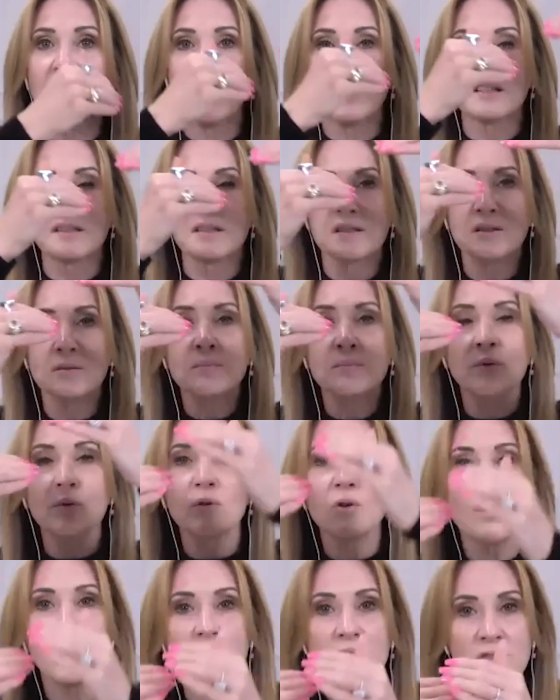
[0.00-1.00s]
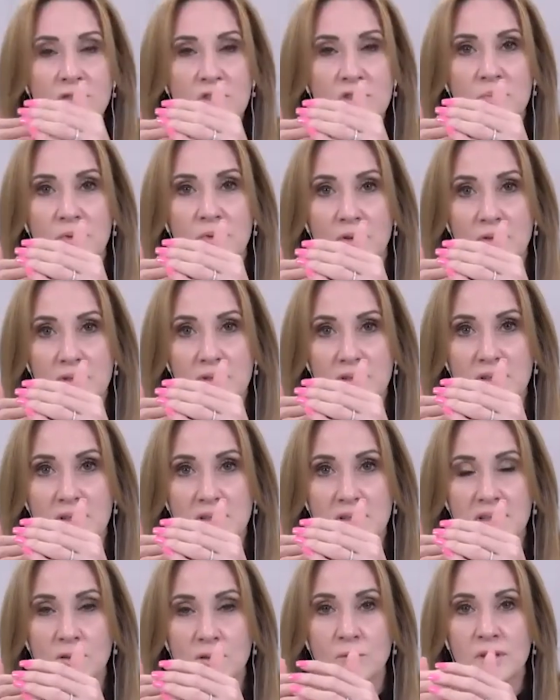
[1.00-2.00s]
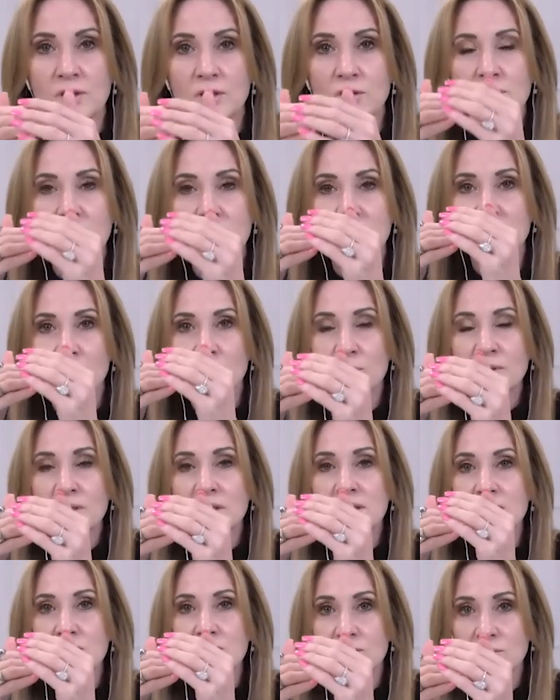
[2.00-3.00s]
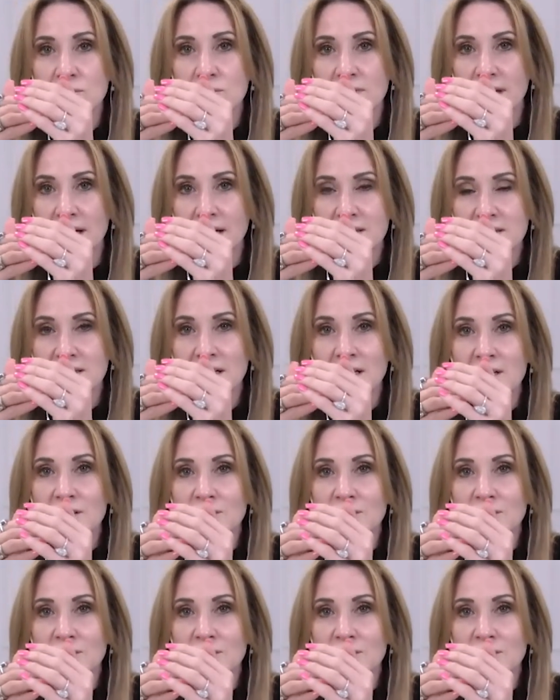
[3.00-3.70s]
a simple conscious process that when you deliberately do that, that,